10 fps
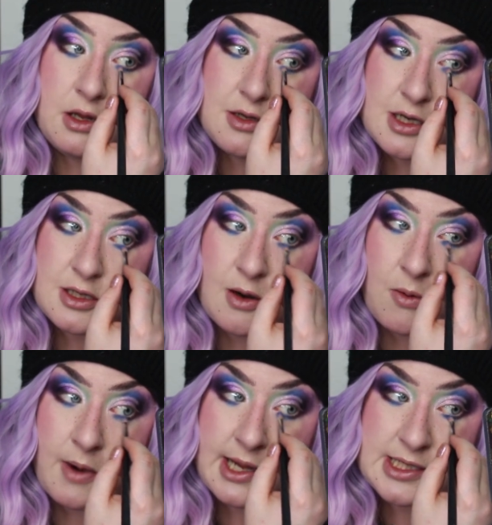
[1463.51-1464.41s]
It's just a
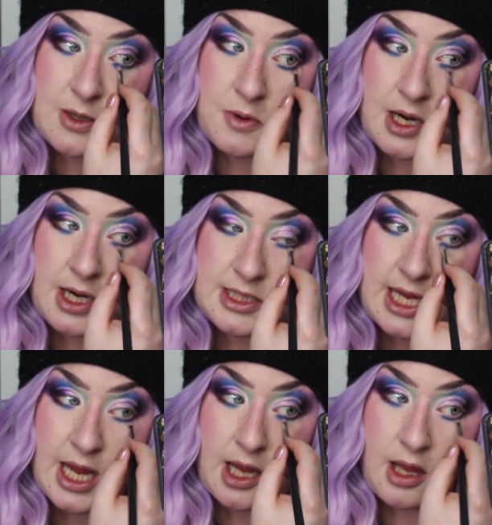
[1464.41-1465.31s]
risk we're going to
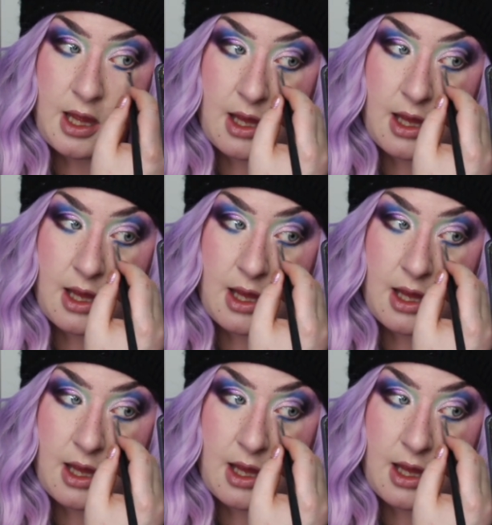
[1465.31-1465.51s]
take.